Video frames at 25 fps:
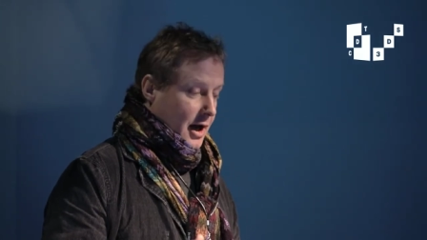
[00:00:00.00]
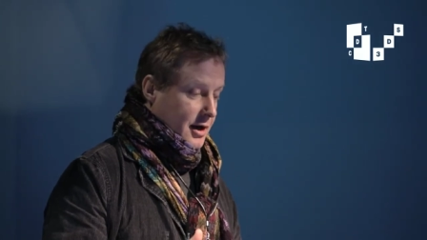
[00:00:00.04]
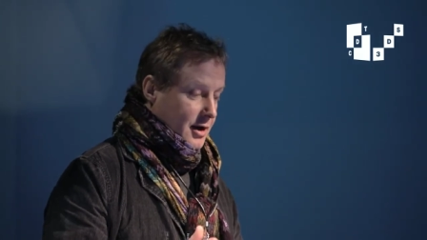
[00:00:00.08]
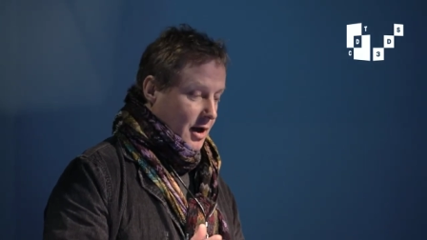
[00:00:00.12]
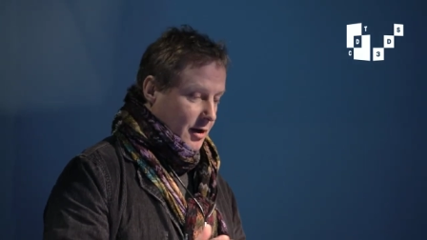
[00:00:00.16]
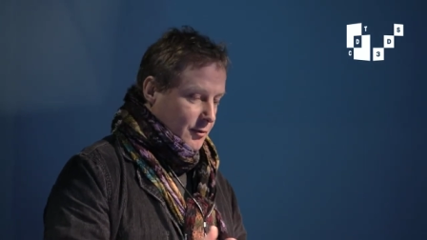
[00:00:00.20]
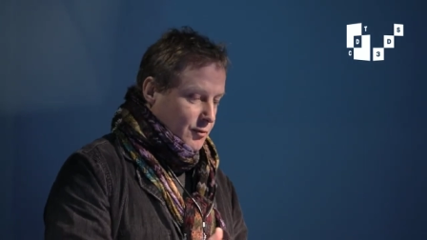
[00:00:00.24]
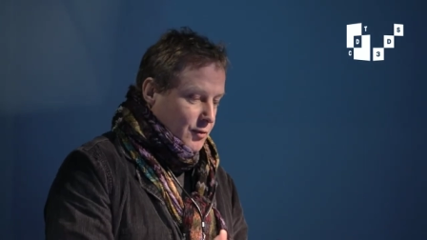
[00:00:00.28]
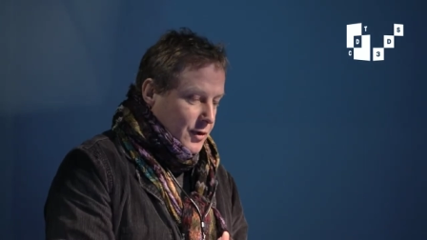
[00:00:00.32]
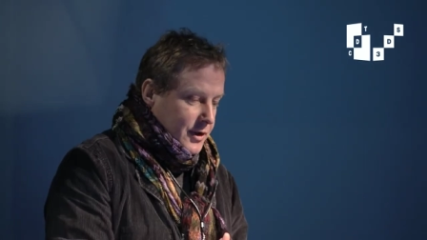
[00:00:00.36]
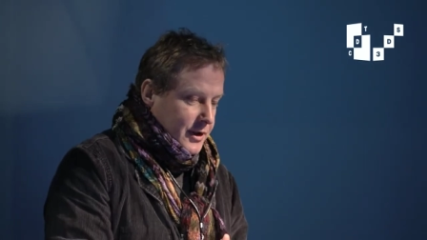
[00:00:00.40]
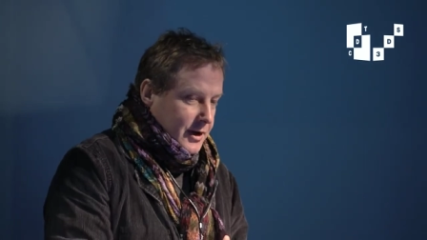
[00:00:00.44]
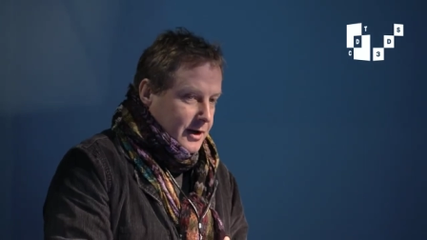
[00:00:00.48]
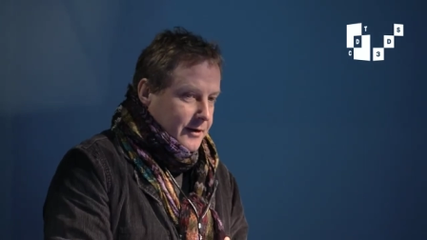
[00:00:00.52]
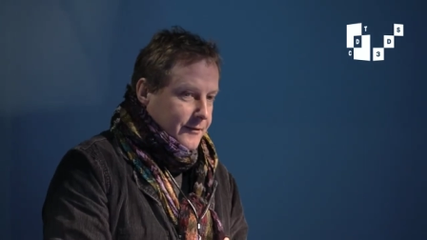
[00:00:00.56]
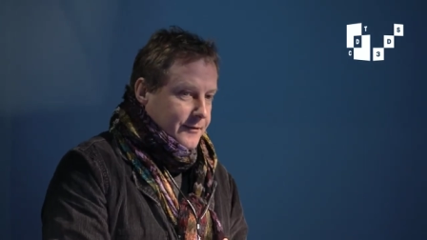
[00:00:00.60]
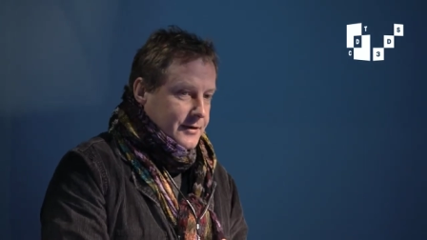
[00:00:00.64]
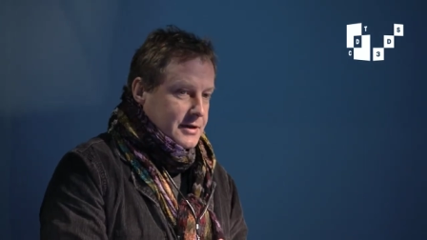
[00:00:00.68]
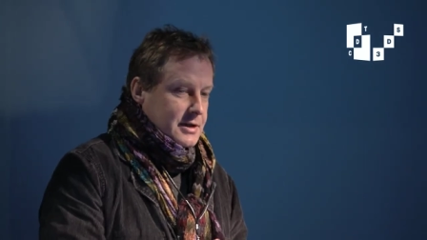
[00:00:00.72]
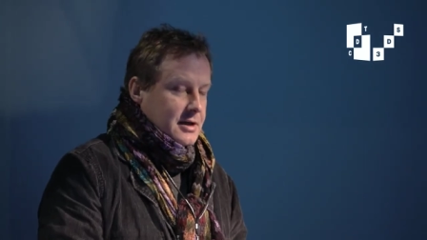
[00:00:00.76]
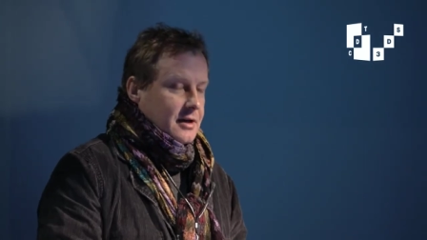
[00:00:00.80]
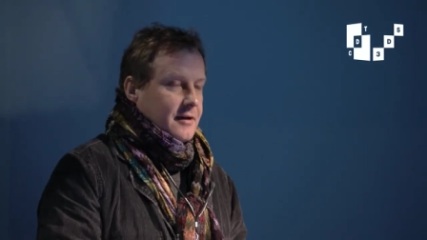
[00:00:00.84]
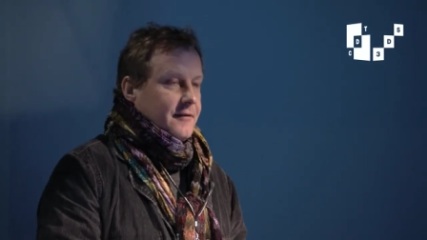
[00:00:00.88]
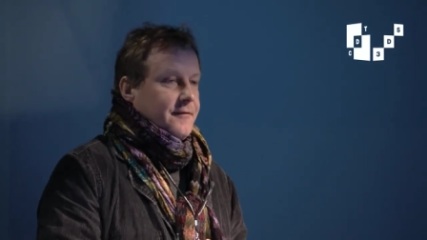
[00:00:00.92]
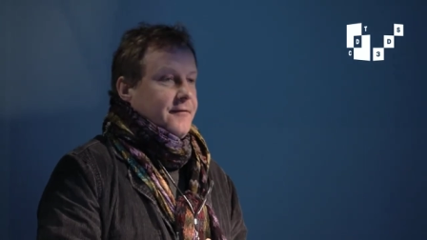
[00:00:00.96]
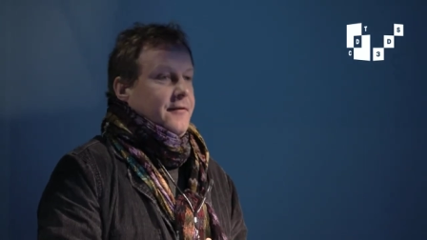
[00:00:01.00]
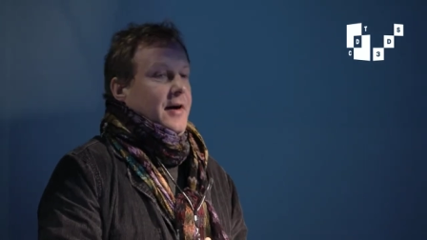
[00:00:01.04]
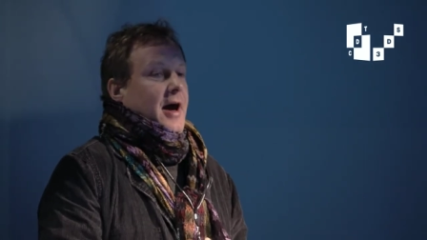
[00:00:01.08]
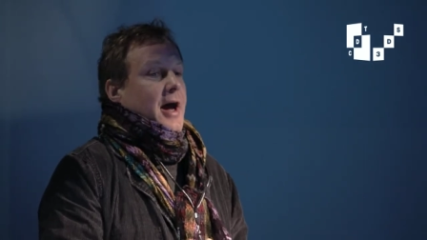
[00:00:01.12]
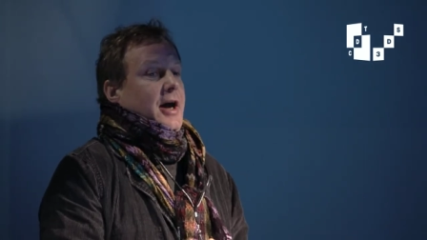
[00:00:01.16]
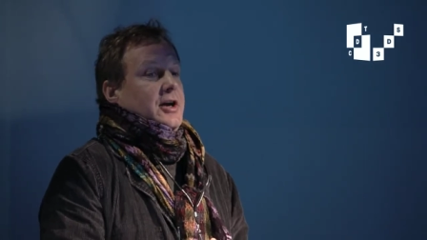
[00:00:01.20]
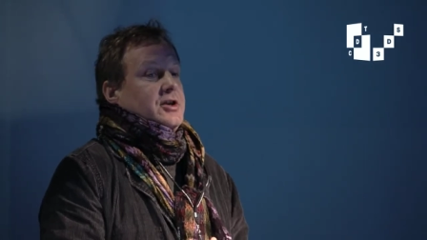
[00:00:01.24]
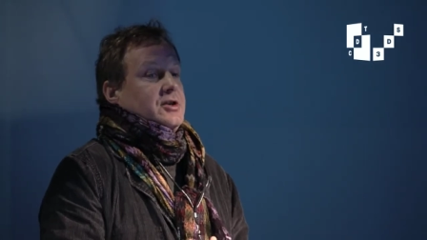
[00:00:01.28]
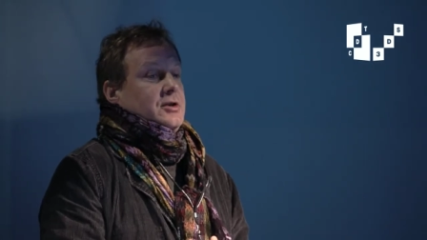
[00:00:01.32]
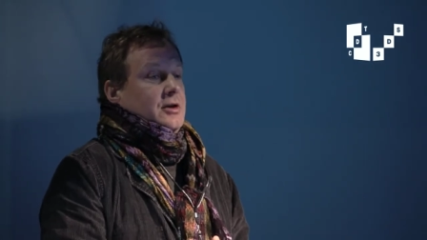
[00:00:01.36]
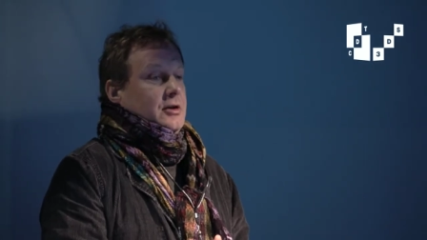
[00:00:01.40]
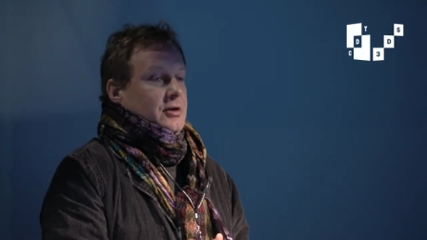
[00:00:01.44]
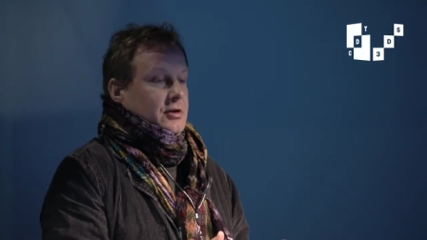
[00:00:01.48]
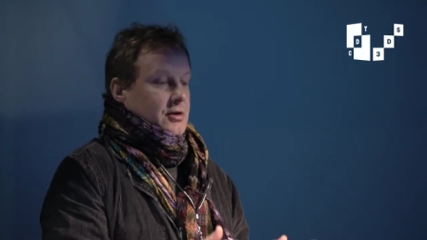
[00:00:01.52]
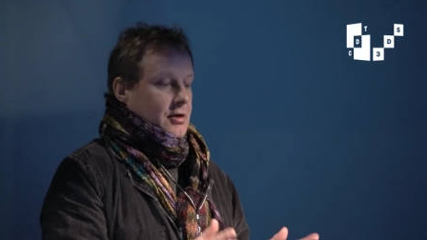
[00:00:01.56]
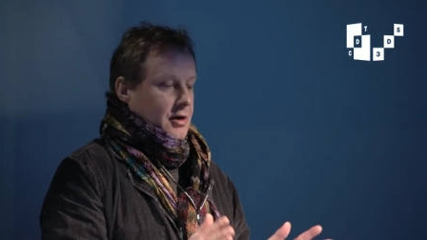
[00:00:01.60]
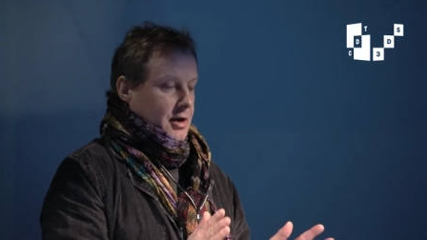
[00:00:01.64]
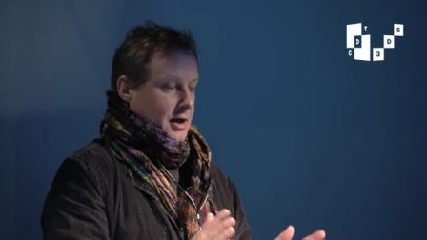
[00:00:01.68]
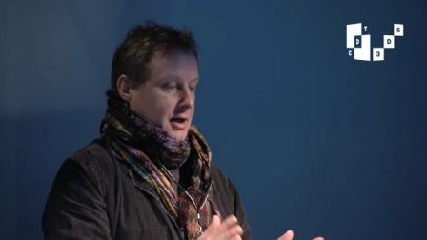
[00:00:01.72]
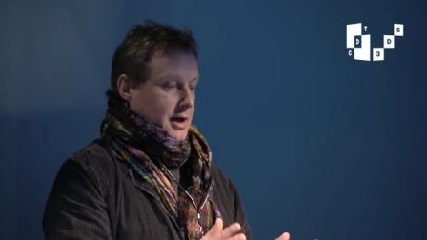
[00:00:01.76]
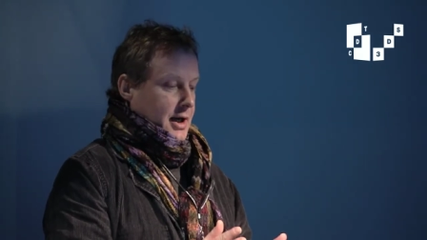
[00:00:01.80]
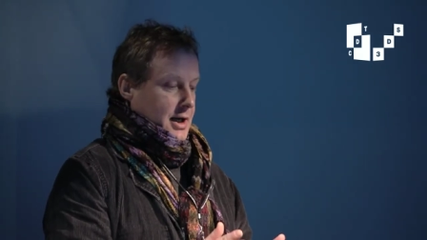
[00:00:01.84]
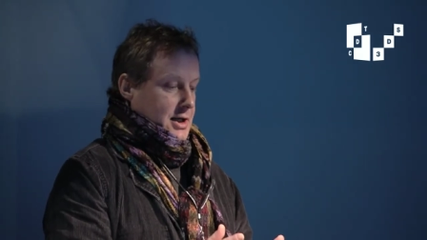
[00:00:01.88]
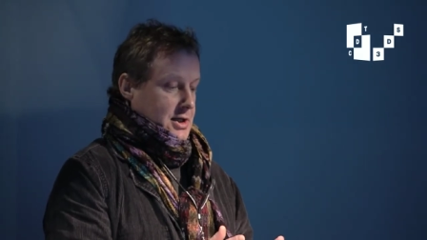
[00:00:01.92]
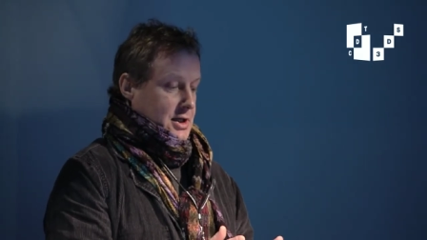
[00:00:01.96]
And within a visual effect,
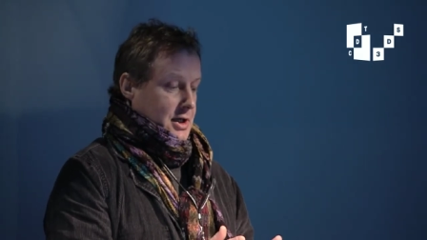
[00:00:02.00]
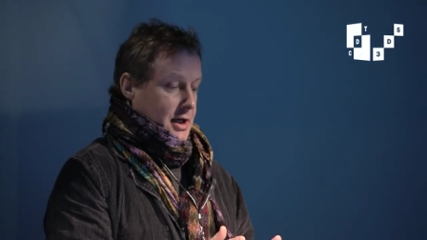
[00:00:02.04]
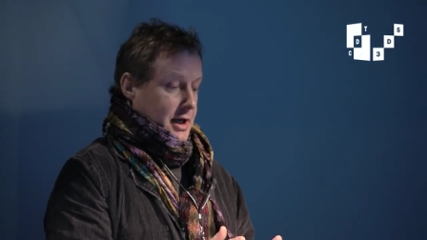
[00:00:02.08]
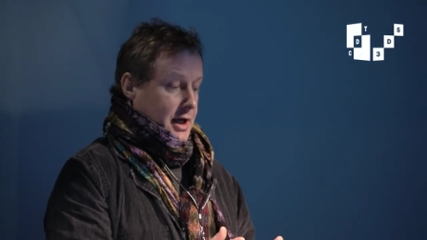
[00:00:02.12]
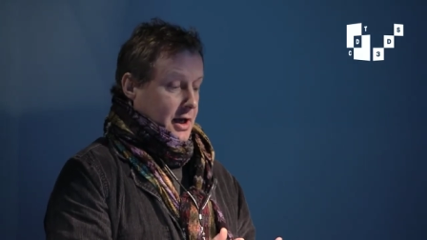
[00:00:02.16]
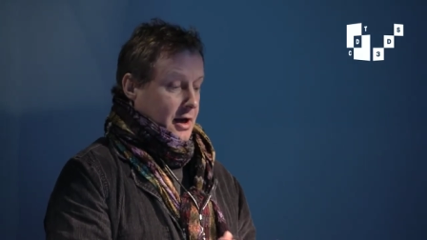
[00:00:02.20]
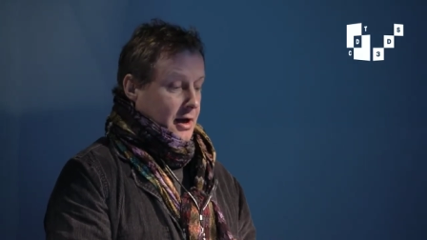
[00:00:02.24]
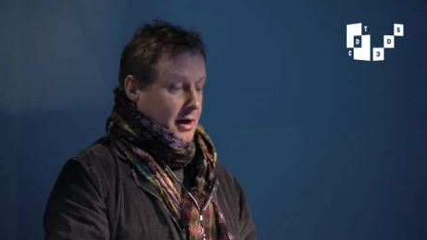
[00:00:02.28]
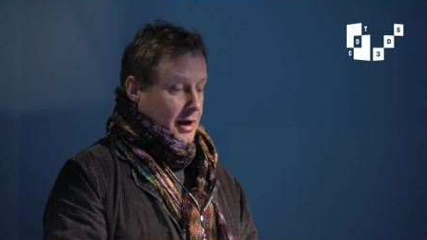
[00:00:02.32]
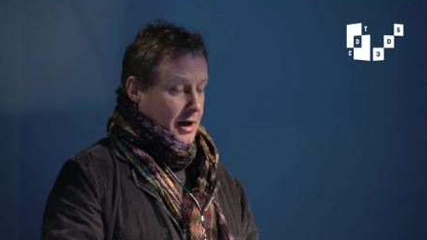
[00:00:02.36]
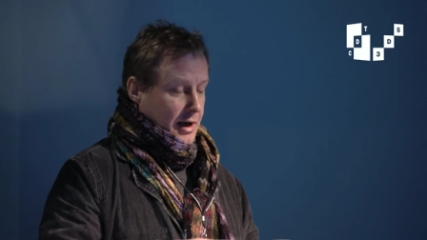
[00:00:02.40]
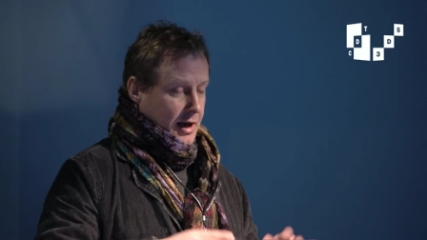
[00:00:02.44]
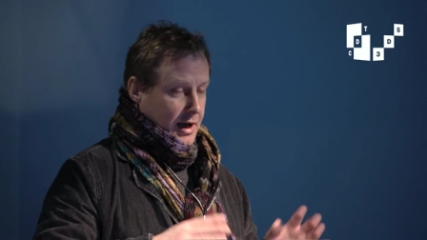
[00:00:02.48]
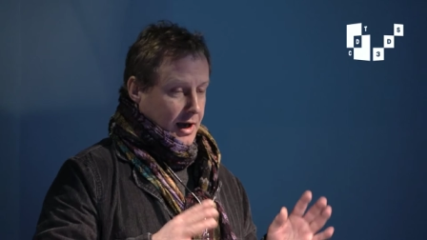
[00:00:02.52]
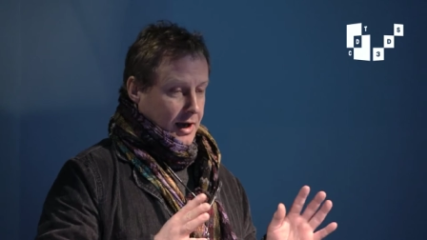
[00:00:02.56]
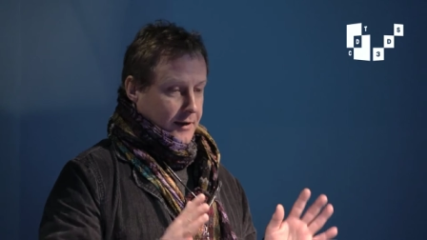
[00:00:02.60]
you can actually,